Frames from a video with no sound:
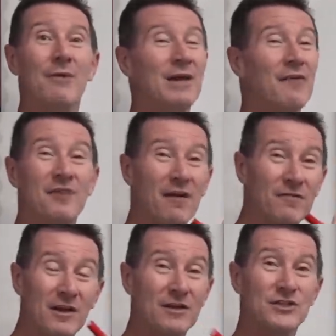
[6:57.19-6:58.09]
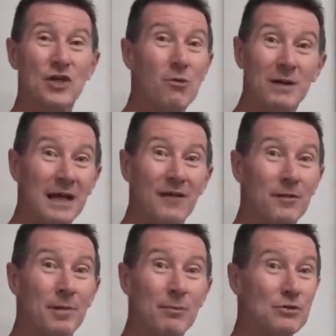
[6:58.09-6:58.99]
We'd have to have so many
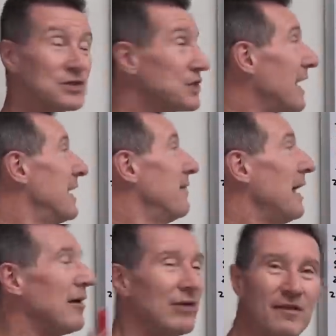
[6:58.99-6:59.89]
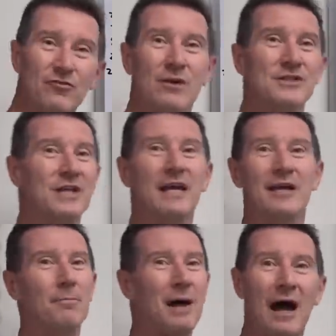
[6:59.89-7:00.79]
other people stay in there and everyone's
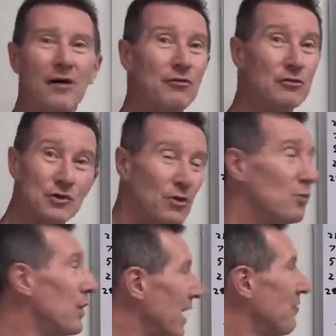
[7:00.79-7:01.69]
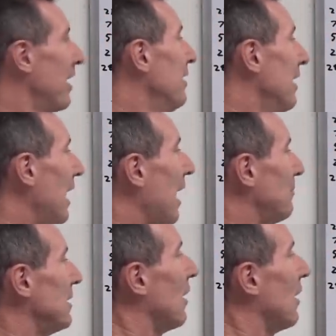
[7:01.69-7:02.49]
taking a bath or doing whatever, you